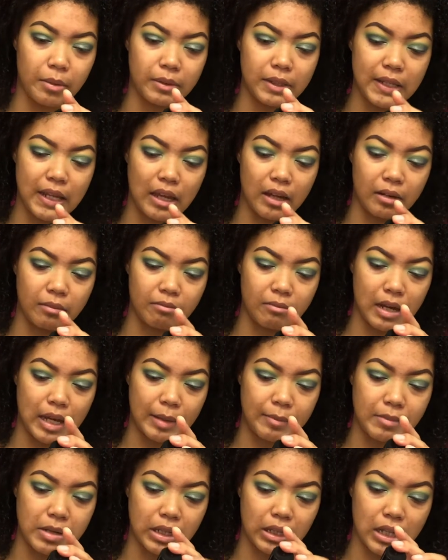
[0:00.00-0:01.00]
take my
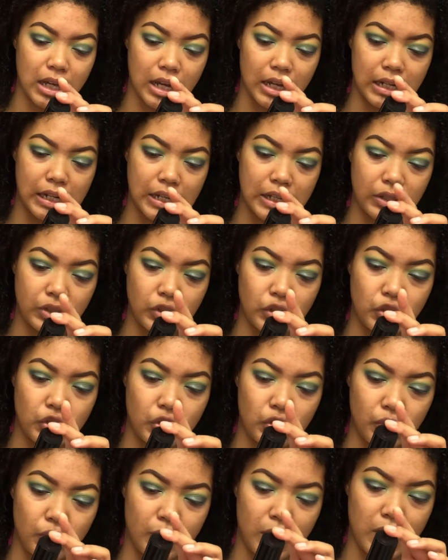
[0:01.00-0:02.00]
Milani
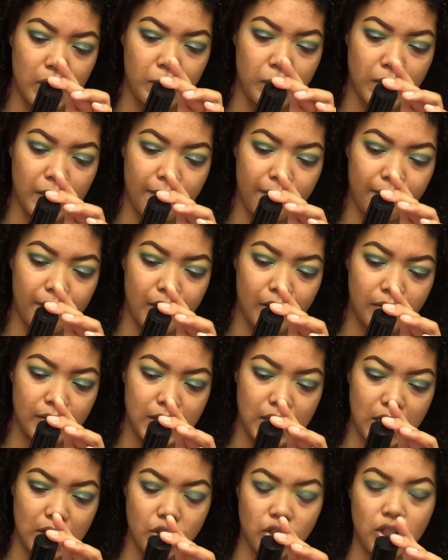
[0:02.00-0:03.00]
2-in-1
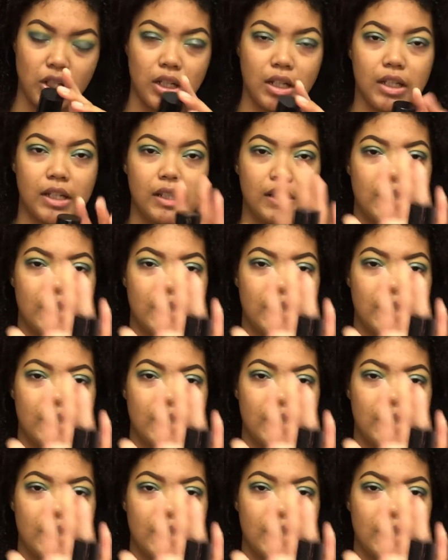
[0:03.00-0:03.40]
foundation and